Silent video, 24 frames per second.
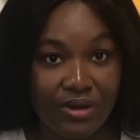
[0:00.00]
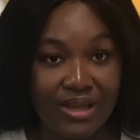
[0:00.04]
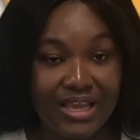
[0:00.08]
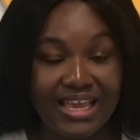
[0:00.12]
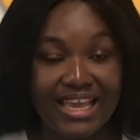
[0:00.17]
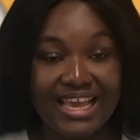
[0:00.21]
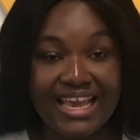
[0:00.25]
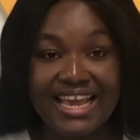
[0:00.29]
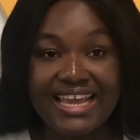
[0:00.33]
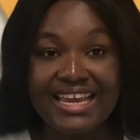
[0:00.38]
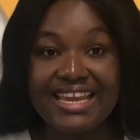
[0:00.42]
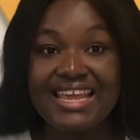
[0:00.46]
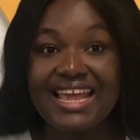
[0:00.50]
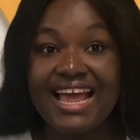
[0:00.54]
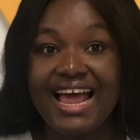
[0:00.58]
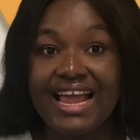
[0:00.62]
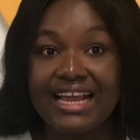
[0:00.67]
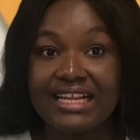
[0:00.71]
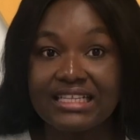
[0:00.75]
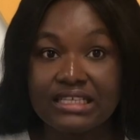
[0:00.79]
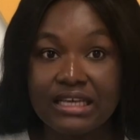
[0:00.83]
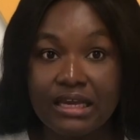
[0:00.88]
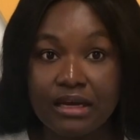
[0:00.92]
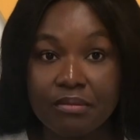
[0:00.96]
Any
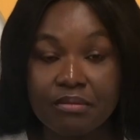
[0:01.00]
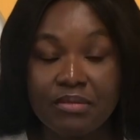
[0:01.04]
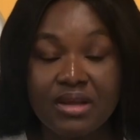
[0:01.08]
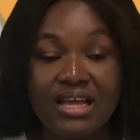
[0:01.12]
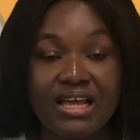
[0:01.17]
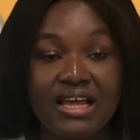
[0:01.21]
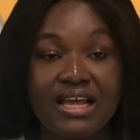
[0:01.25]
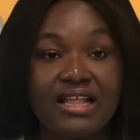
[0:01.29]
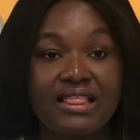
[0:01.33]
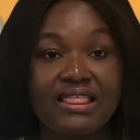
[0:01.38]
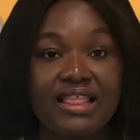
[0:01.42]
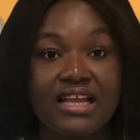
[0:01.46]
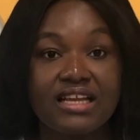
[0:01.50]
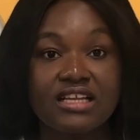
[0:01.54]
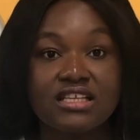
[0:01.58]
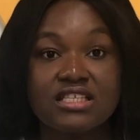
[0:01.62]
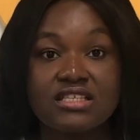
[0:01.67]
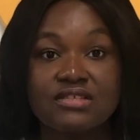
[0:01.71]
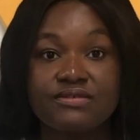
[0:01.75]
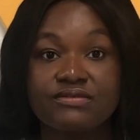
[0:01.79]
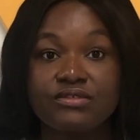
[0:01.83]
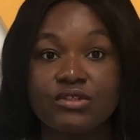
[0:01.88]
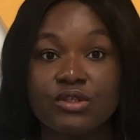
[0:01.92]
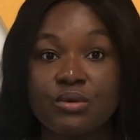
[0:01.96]
item that is
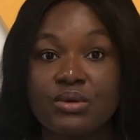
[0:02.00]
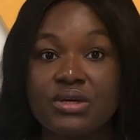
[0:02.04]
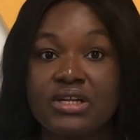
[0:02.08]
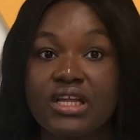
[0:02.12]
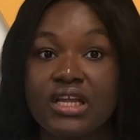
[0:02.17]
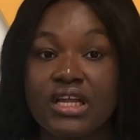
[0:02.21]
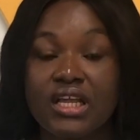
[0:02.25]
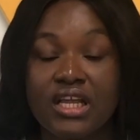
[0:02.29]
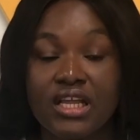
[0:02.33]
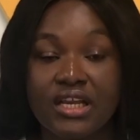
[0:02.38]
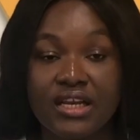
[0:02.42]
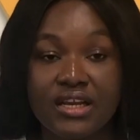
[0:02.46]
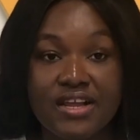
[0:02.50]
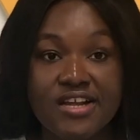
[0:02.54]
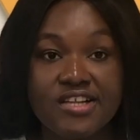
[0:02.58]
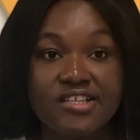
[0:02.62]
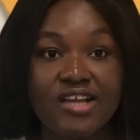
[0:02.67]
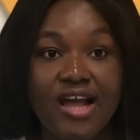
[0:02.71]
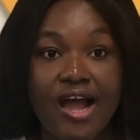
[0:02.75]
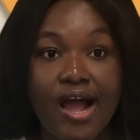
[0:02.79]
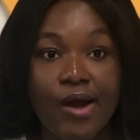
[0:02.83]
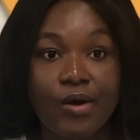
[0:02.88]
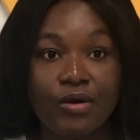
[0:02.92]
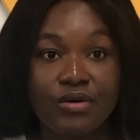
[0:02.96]
fluidic in nature,
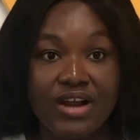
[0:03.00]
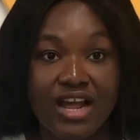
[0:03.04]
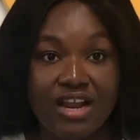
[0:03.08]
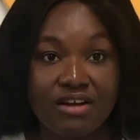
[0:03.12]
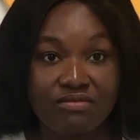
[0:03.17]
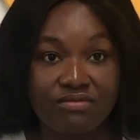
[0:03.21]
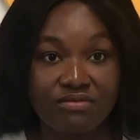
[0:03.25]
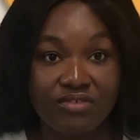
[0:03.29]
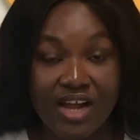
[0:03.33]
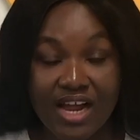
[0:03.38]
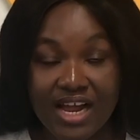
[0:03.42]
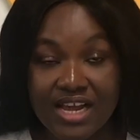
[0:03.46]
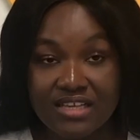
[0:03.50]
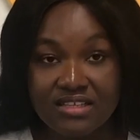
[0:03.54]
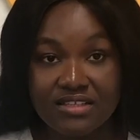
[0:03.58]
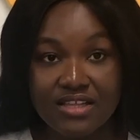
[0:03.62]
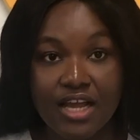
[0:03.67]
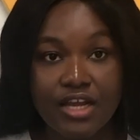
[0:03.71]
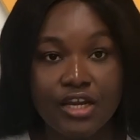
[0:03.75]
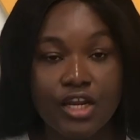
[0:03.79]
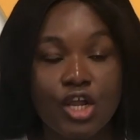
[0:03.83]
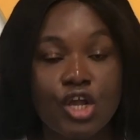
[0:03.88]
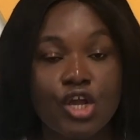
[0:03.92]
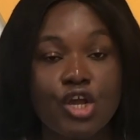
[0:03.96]
I would advise that
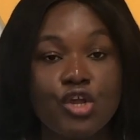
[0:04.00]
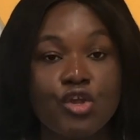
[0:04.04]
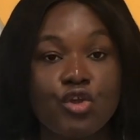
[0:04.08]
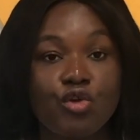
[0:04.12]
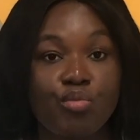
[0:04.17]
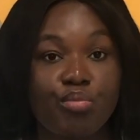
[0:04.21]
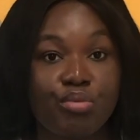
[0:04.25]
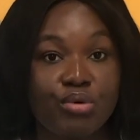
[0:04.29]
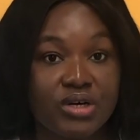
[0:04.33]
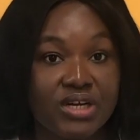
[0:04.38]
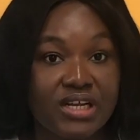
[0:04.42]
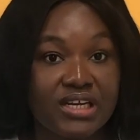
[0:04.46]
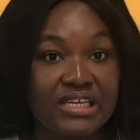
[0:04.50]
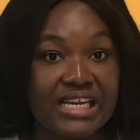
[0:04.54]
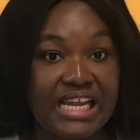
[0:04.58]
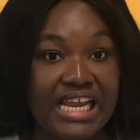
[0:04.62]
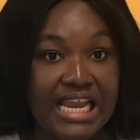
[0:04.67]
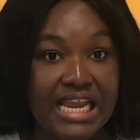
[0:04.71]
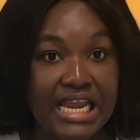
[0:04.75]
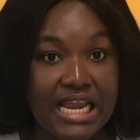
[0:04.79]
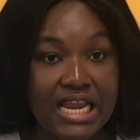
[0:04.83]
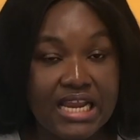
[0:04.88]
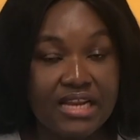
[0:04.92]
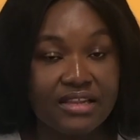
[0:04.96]
you put it
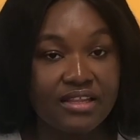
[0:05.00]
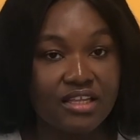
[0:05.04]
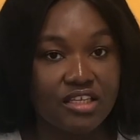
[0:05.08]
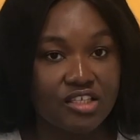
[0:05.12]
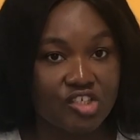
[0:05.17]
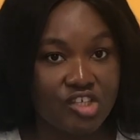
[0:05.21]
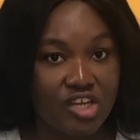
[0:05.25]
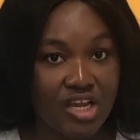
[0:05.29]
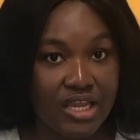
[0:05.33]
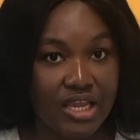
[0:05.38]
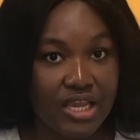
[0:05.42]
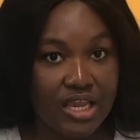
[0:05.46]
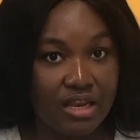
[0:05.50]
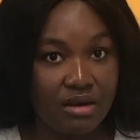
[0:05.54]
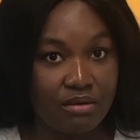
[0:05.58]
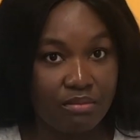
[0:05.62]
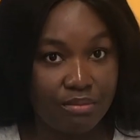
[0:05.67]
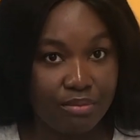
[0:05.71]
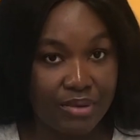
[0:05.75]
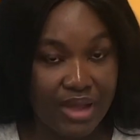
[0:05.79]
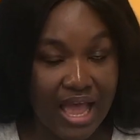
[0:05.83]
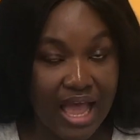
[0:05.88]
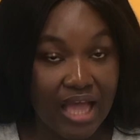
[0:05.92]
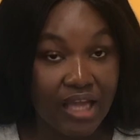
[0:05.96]
in the check-in
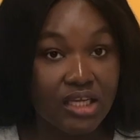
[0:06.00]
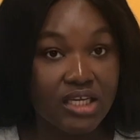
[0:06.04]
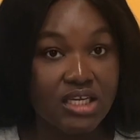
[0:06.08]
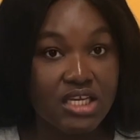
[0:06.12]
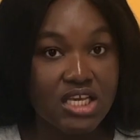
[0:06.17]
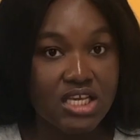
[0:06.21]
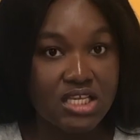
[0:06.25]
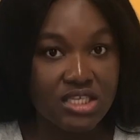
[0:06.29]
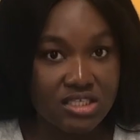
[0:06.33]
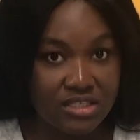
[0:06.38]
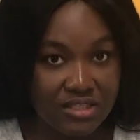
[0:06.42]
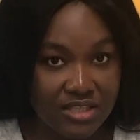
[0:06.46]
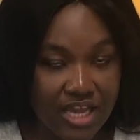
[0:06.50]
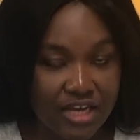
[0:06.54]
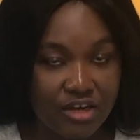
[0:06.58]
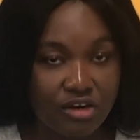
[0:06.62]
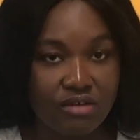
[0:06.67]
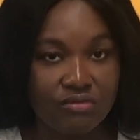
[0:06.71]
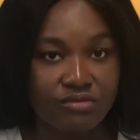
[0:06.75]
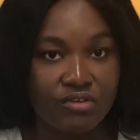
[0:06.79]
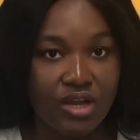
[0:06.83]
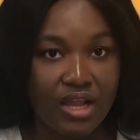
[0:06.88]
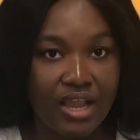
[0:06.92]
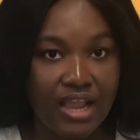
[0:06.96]
bag instead of
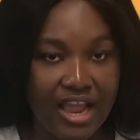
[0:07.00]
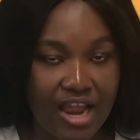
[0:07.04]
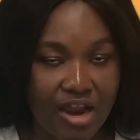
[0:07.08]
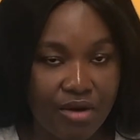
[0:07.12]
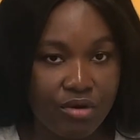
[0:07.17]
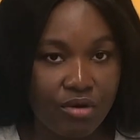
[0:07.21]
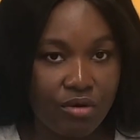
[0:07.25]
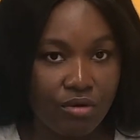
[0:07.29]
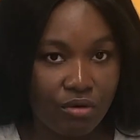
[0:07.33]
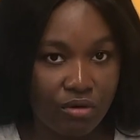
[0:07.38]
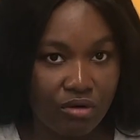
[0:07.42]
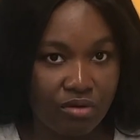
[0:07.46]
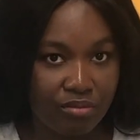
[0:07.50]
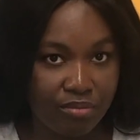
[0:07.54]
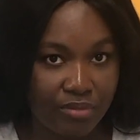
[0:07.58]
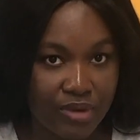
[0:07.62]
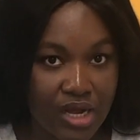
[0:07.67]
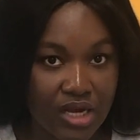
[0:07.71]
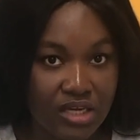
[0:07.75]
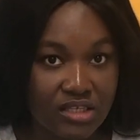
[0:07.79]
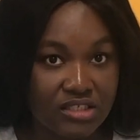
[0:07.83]
the carry-on bags.